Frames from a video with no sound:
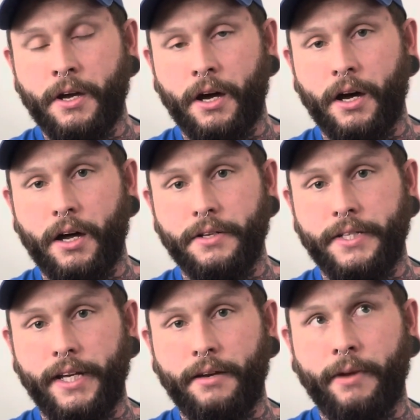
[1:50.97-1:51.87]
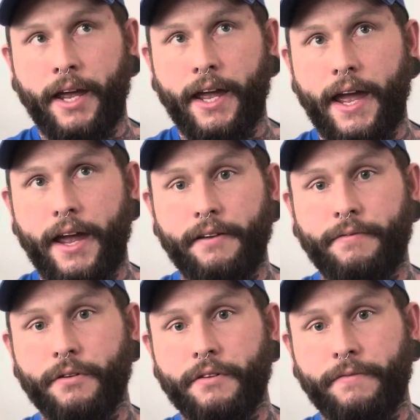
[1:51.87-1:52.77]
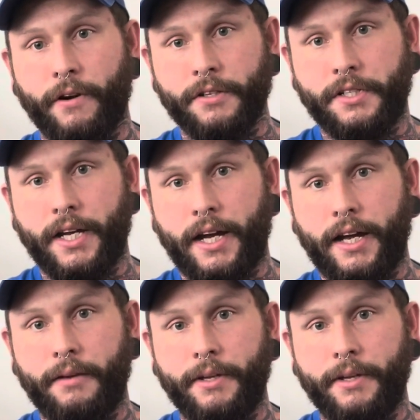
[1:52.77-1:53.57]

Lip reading: DMAA for the first time